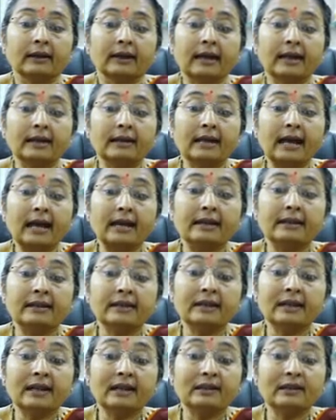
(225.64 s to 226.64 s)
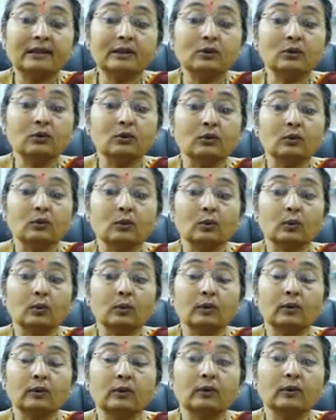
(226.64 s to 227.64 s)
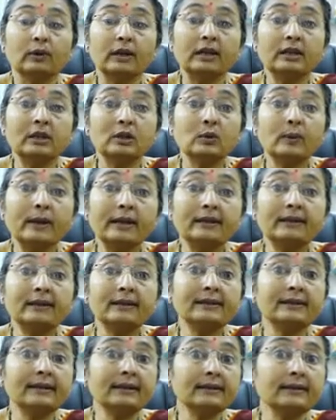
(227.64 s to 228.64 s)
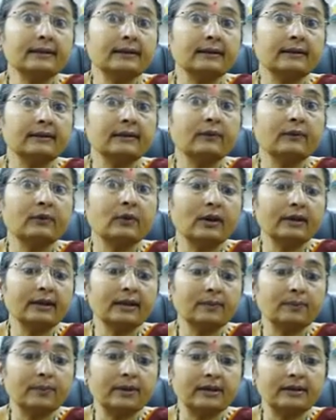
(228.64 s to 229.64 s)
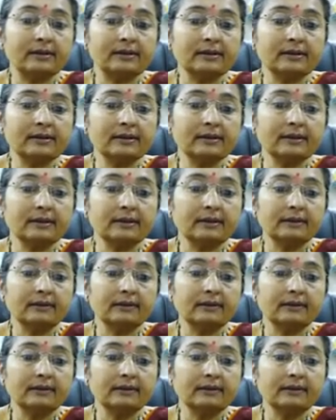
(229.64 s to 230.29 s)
In 1982, in 26 nephrotic patients,